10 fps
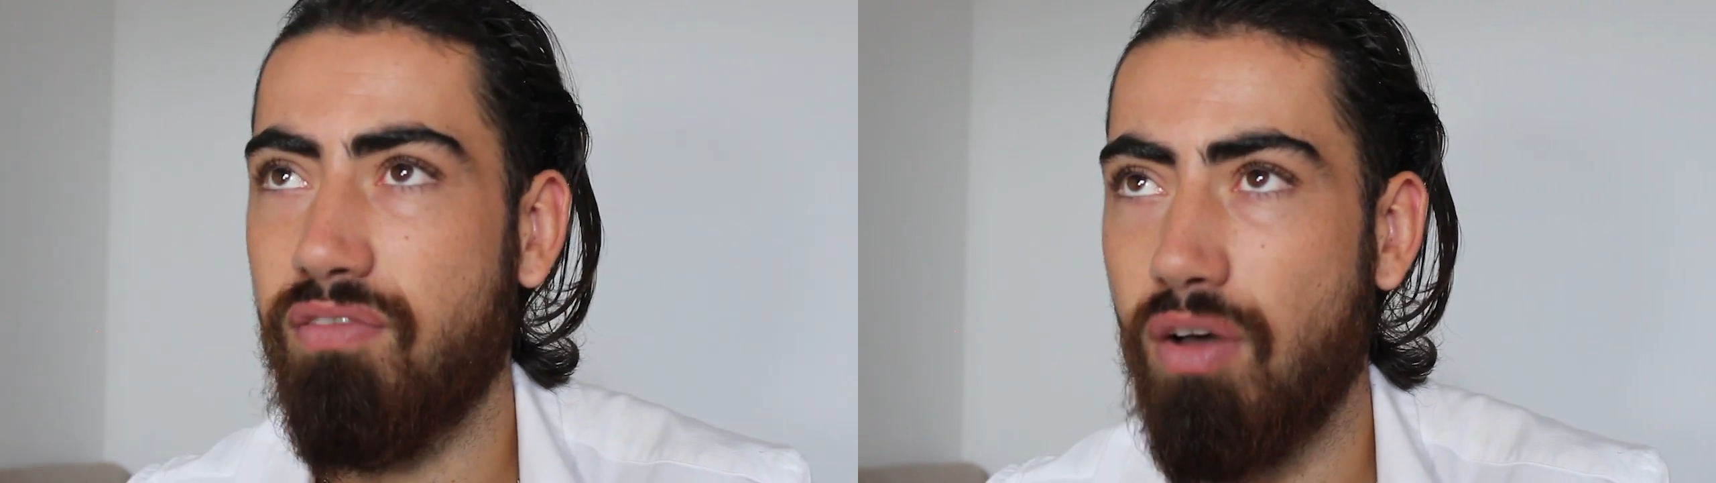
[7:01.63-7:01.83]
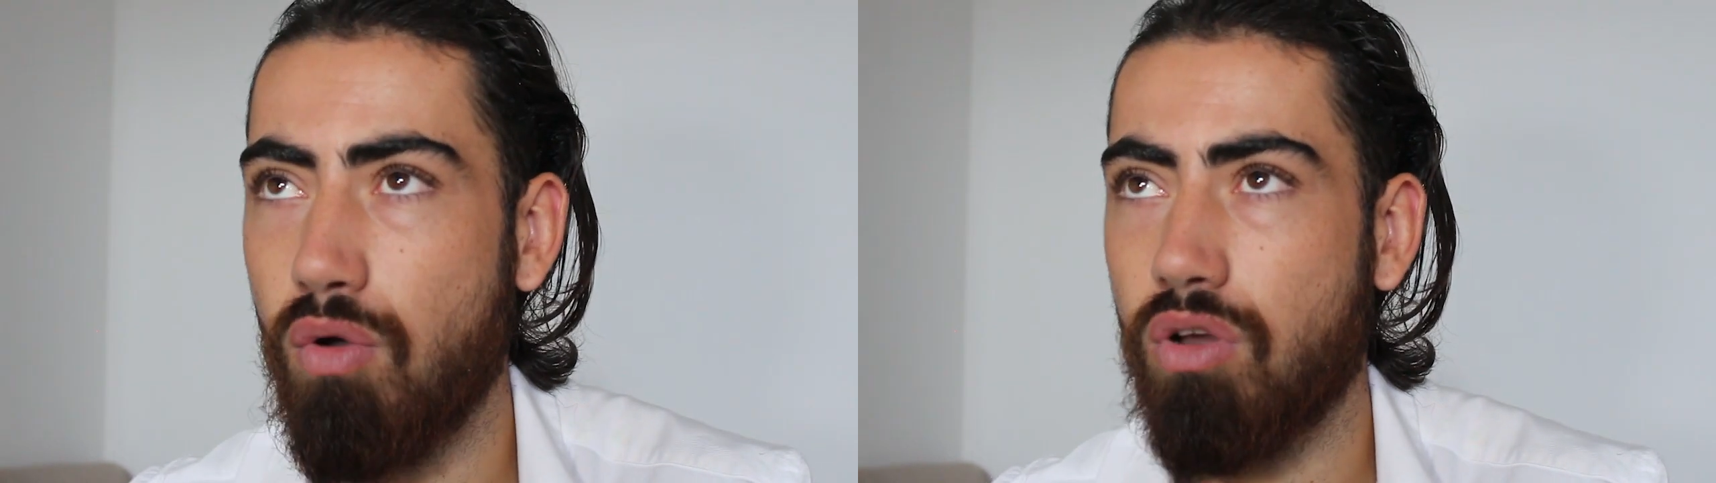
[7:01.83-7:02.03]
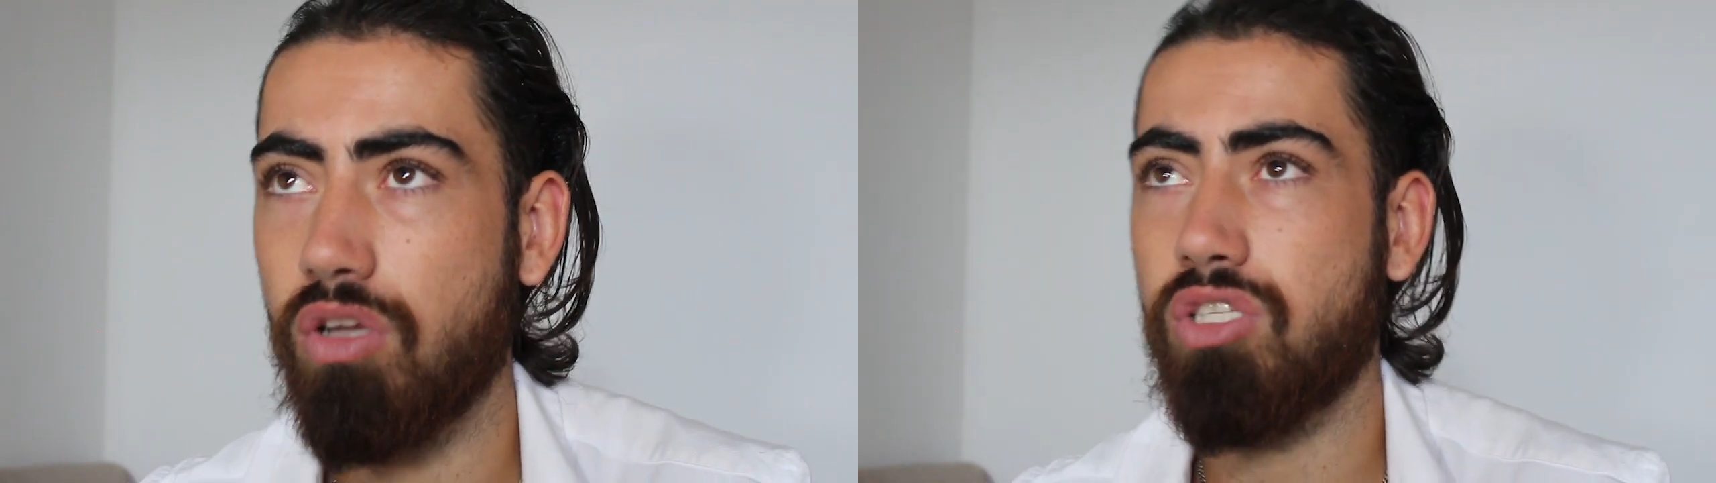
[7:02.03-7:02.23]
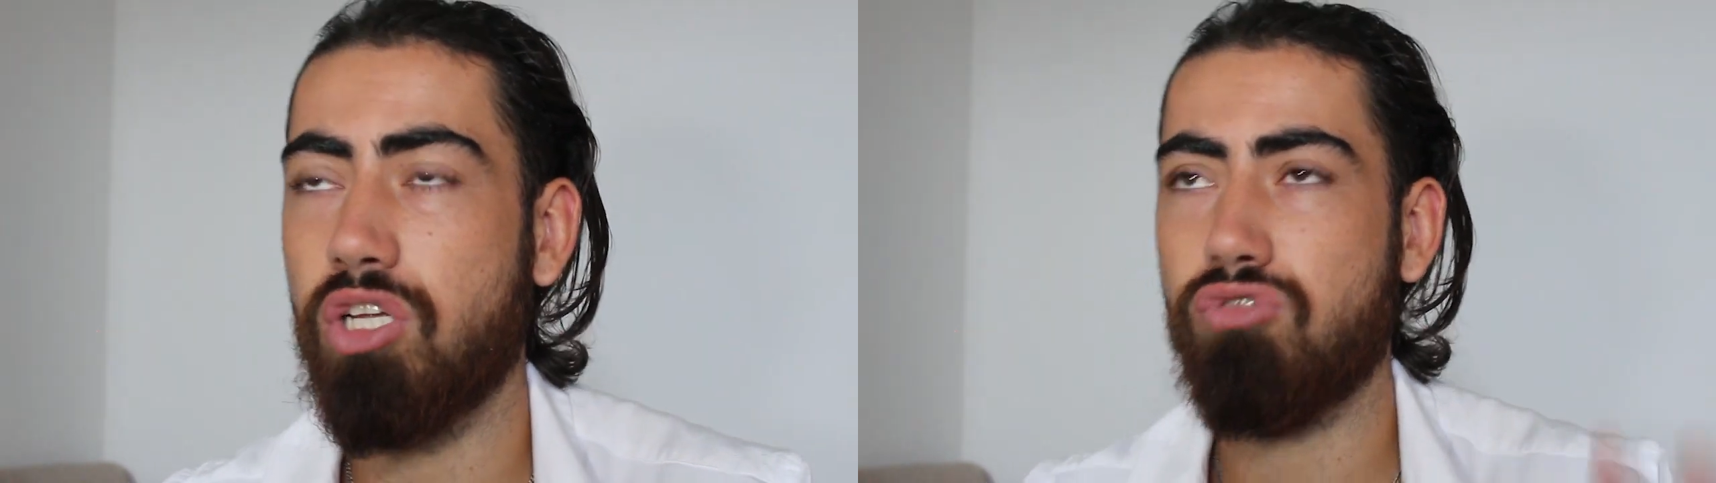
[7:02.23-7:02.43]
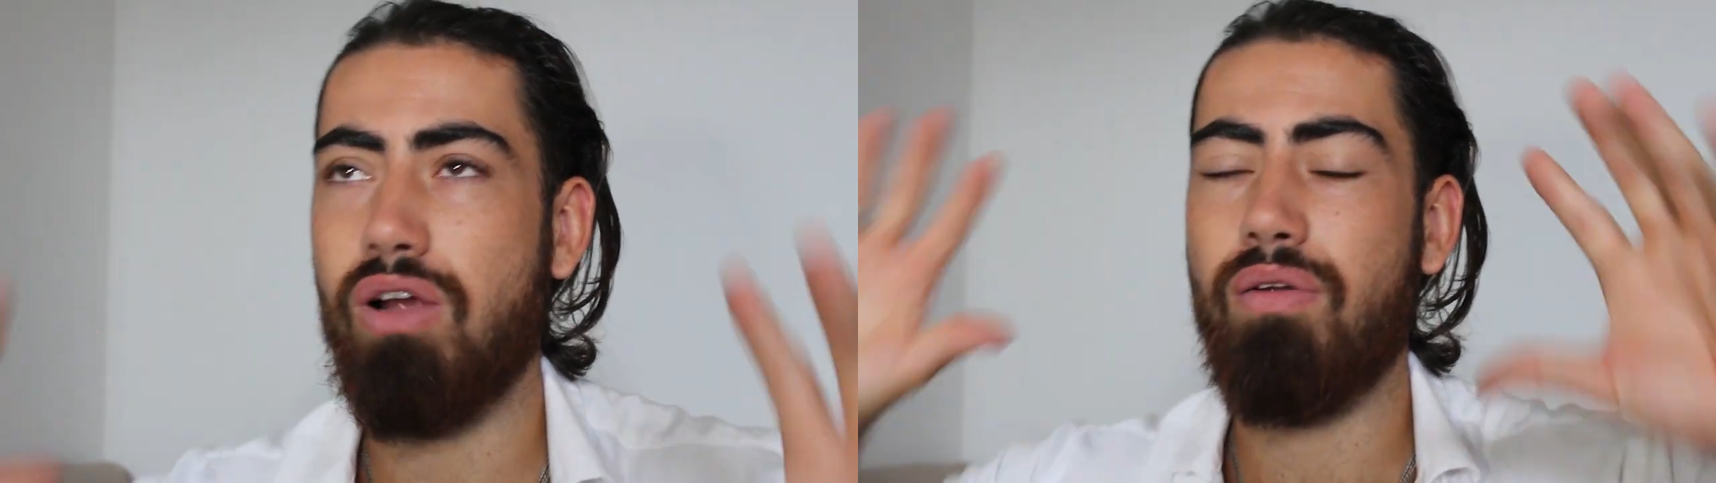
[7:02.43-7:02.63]
focus
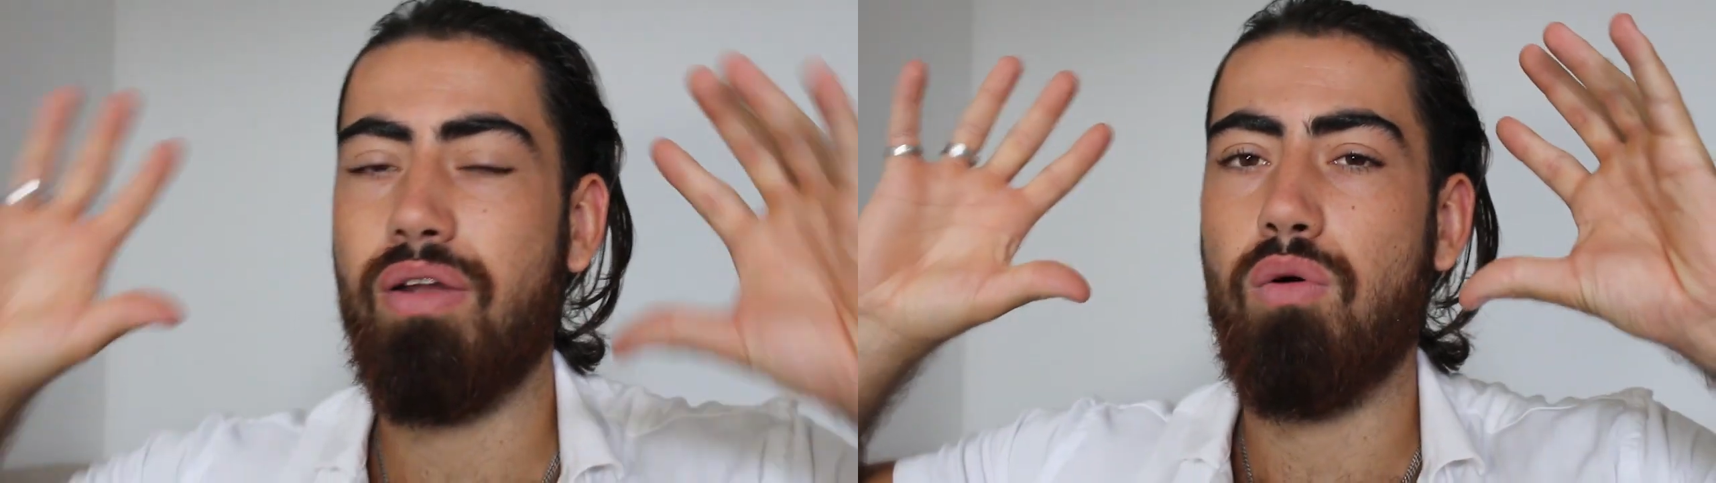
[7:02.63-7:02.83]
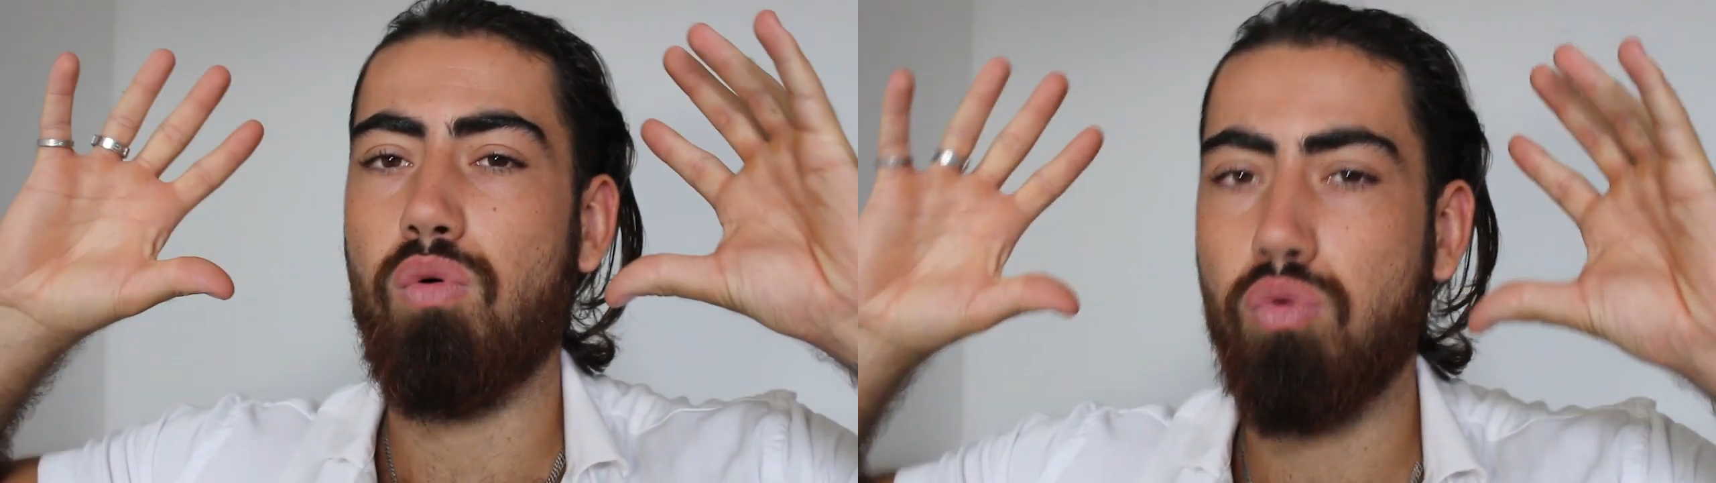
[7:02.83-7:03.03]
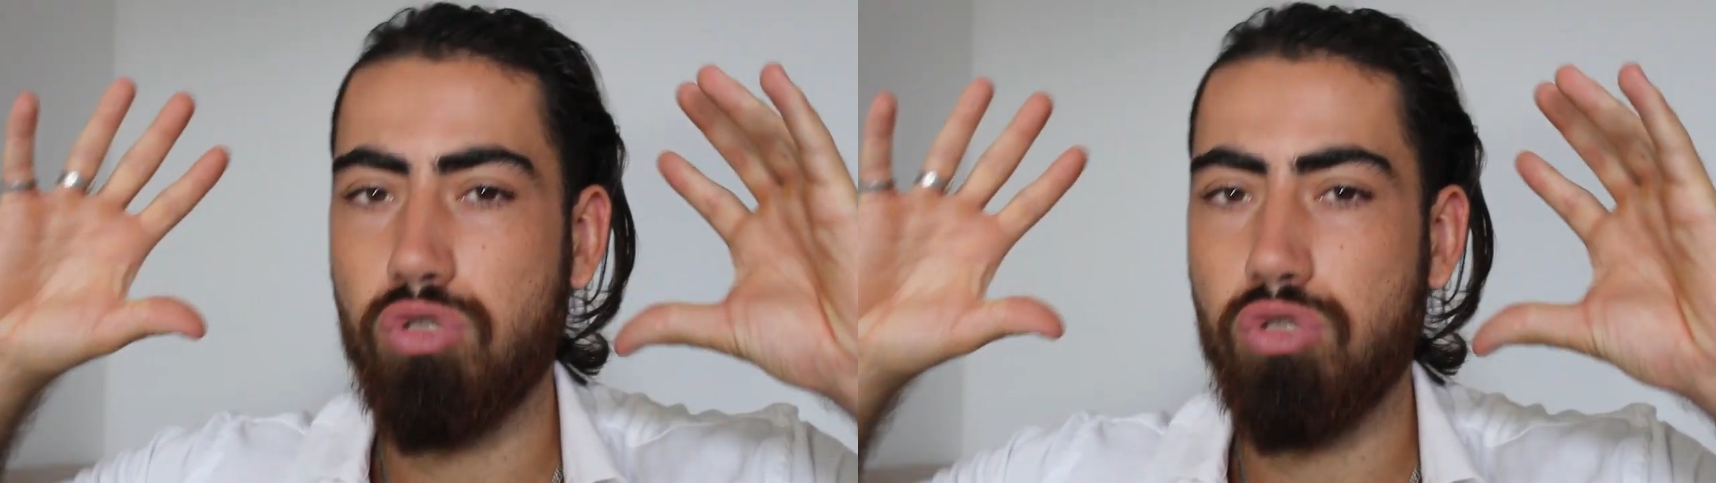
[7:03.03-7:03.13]
and drown out all